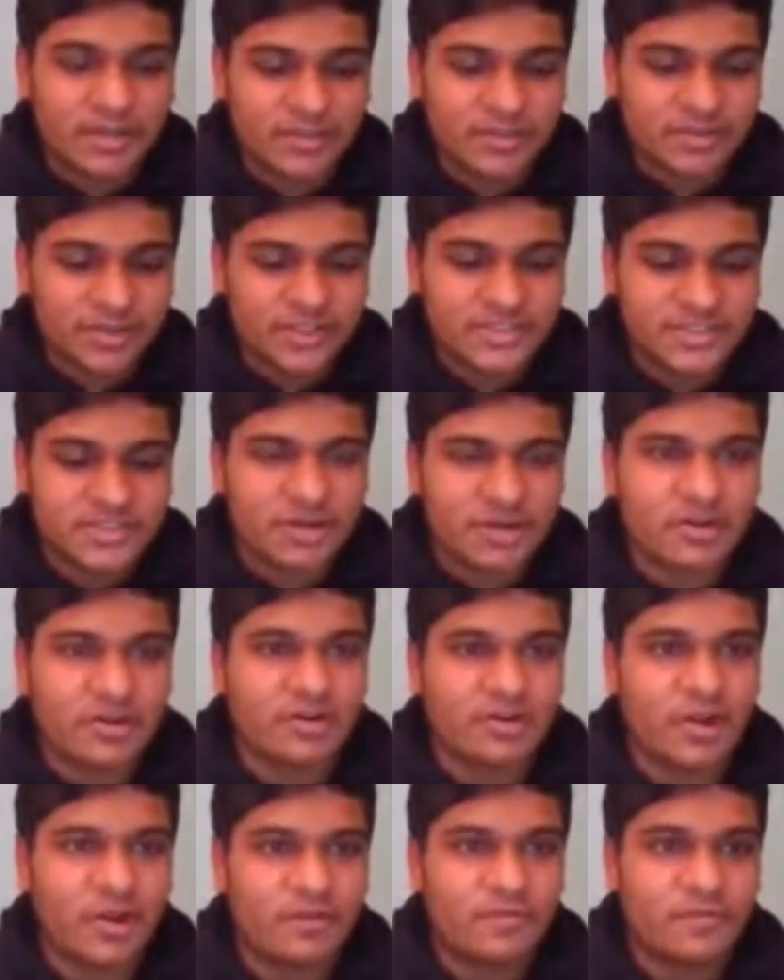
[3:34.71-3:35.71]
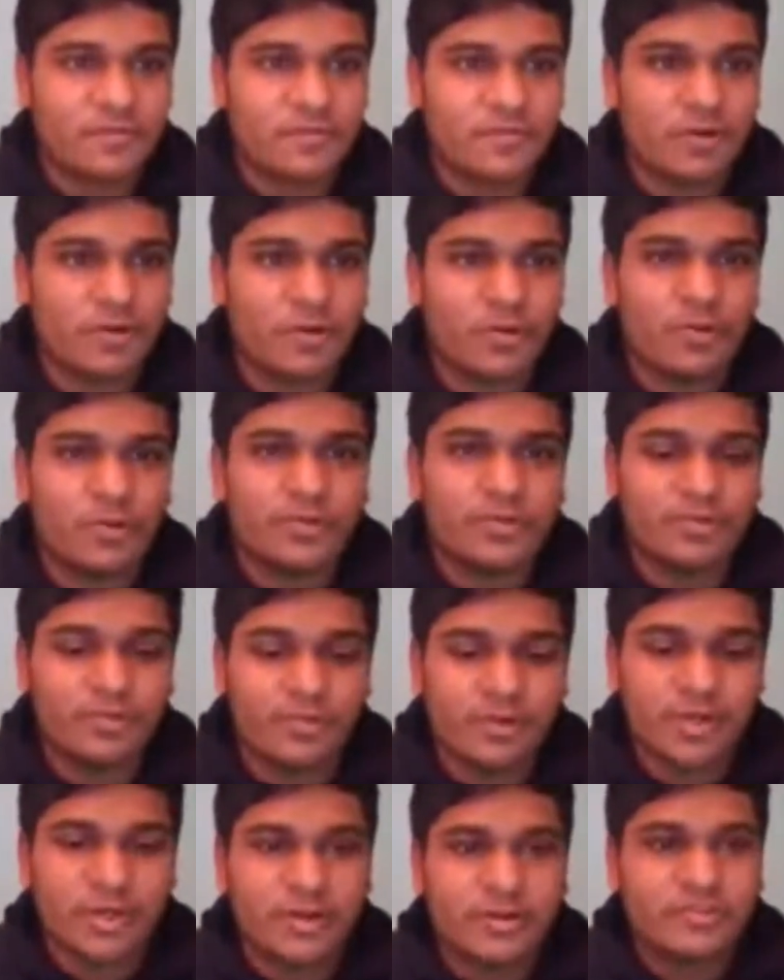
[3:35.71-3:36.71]
I think they started off
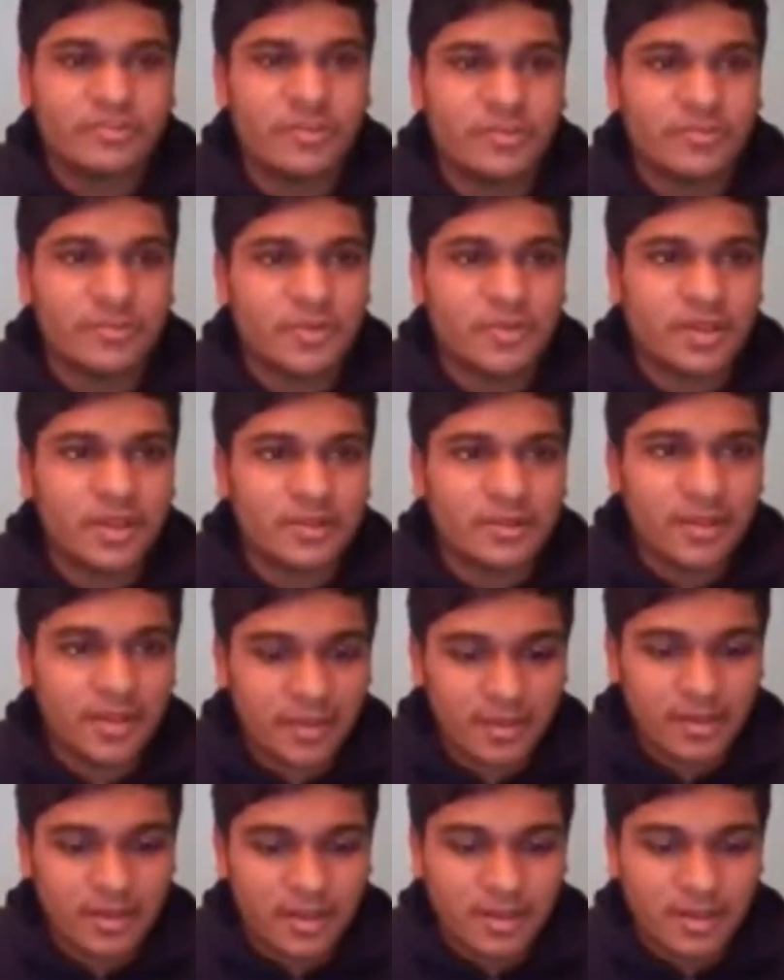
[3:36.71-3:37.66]
0-3 or something like that.